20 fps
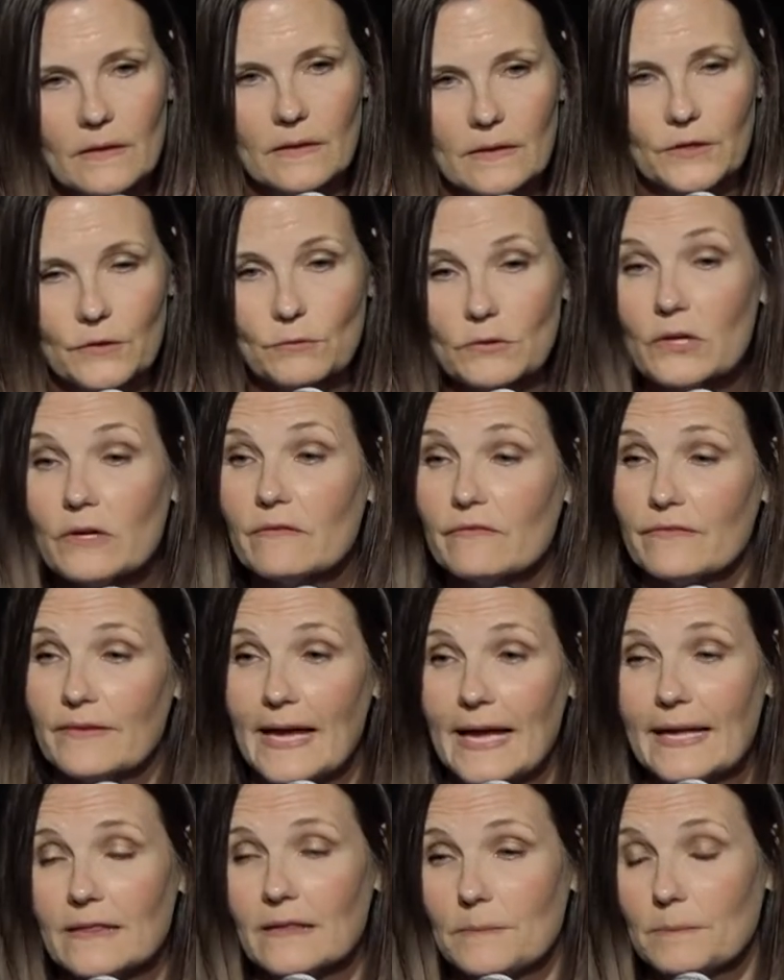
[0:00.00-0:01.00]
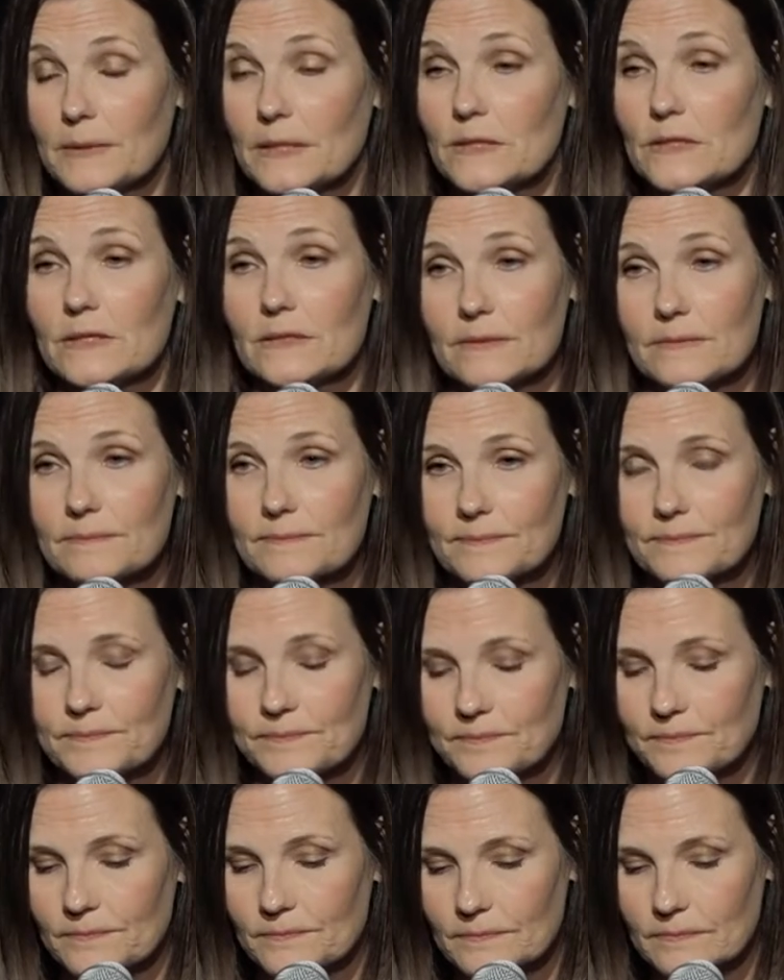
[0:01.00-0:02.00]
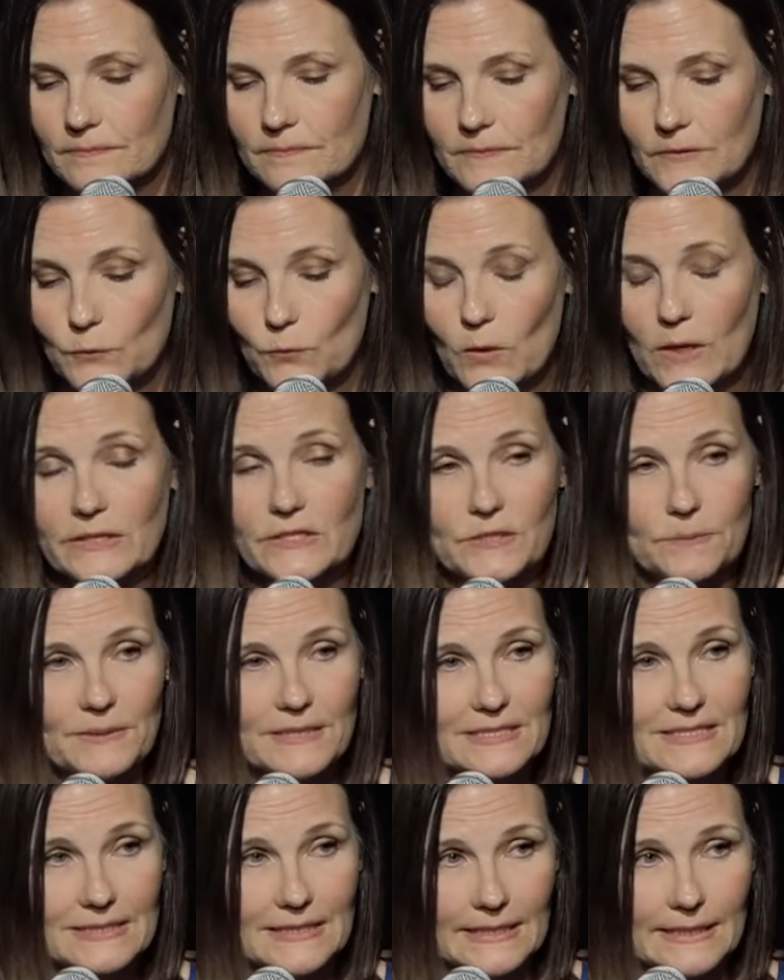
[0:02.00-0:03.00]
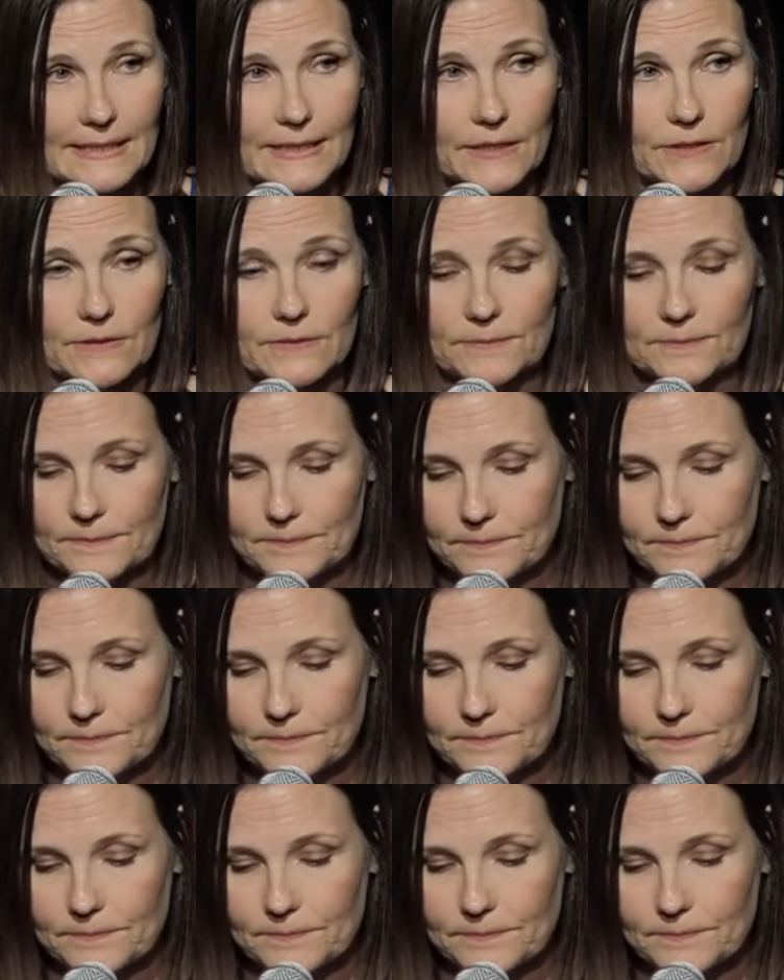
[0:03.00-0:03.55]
You look fat in the mirror. You want to be skinnier.